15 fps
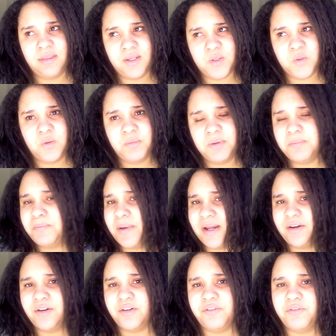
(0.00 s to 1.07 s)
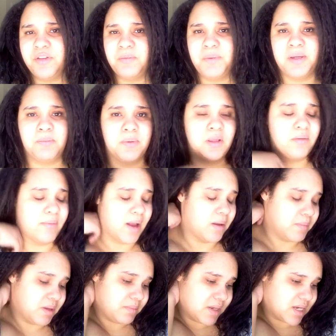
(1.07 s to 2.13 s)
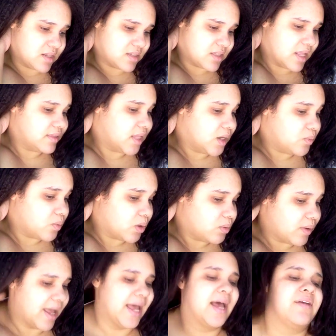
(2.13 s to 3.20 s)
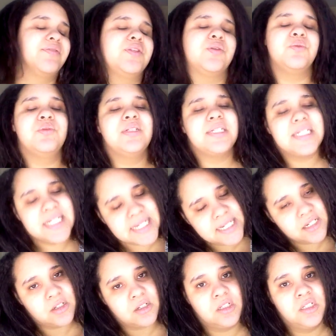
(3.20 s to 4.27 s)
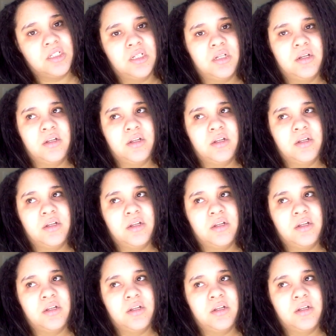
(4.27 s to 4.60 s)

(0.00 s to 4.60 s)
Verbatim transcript: this would be better for the people around me, because then they won't have to deal